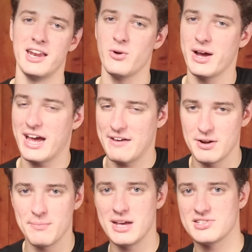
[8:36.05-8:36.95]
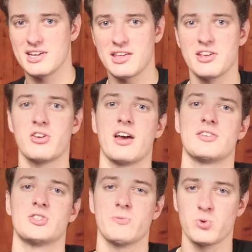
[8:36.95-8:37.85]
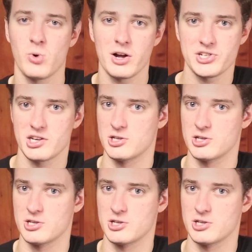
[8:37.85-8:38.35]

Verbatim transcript: Anyway, have an amazing day. Thank you guys so much for watching,